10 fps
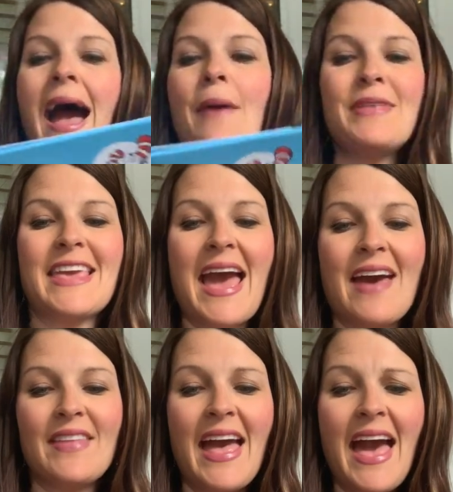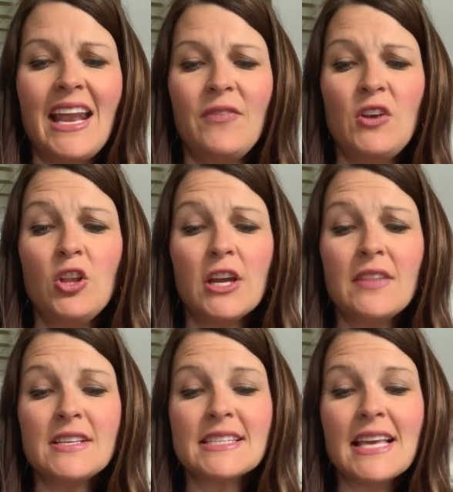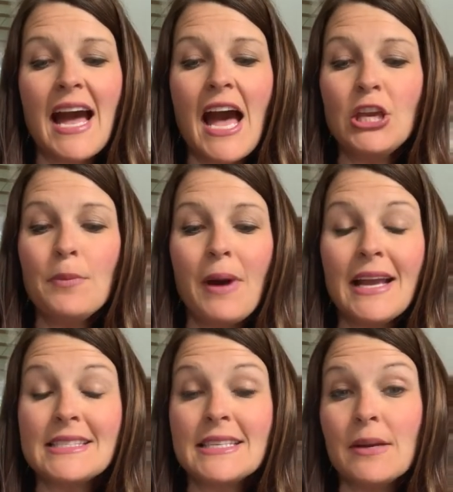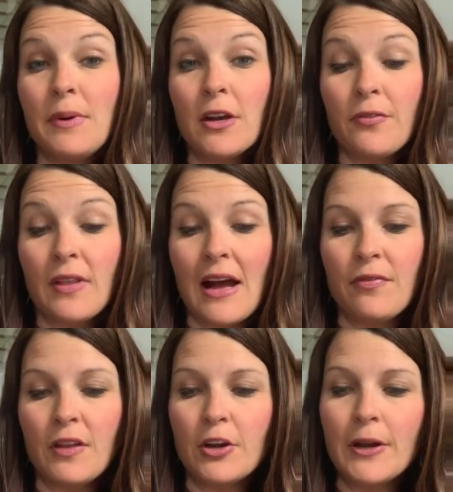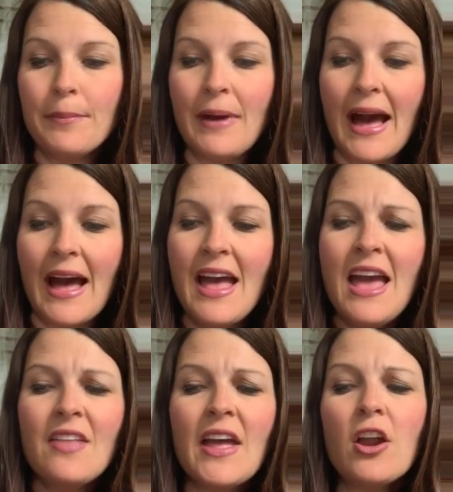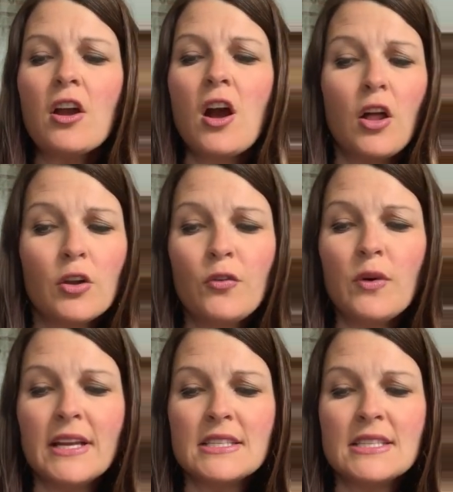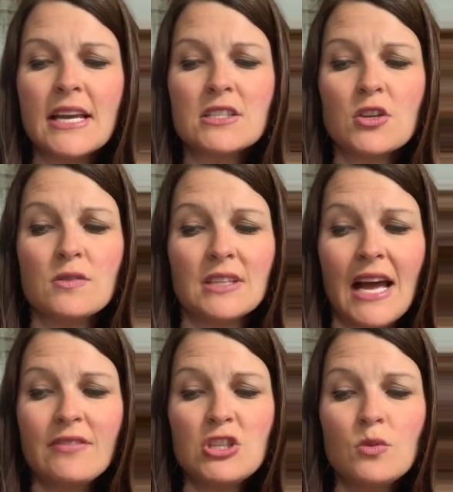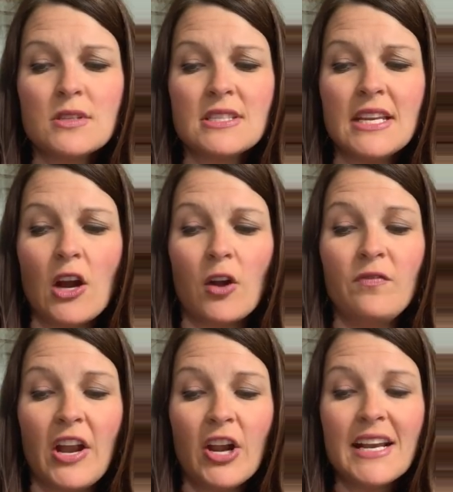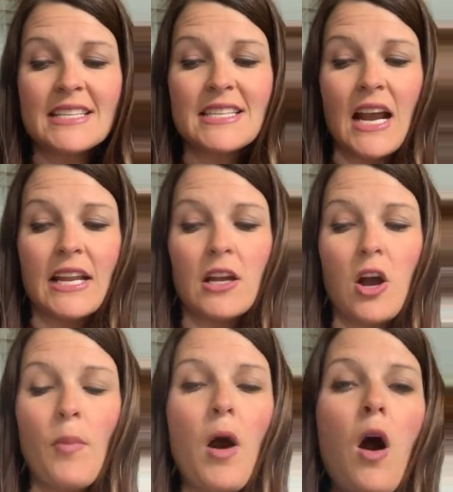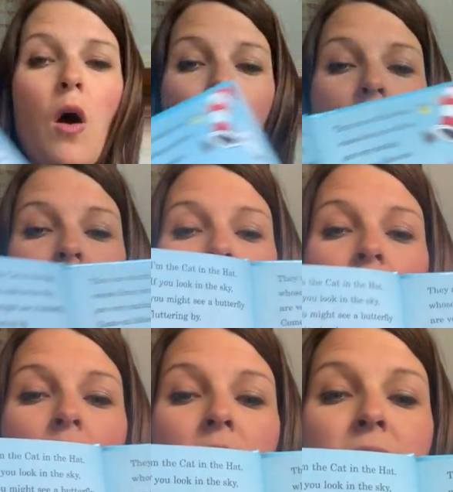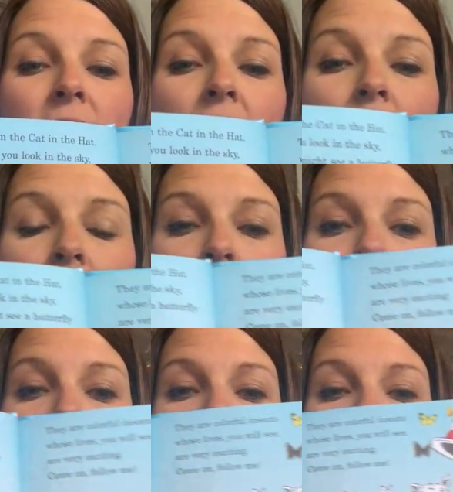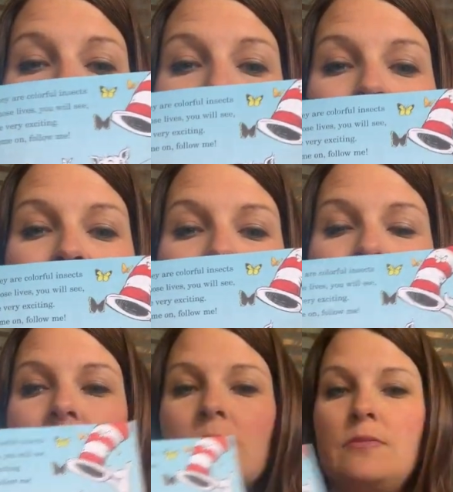I'm the cat in the hat. If you look in the sky, you might see a butterfly fluttering by. They are colorful insects whose lives you will see are very exciting. Come on, follow me.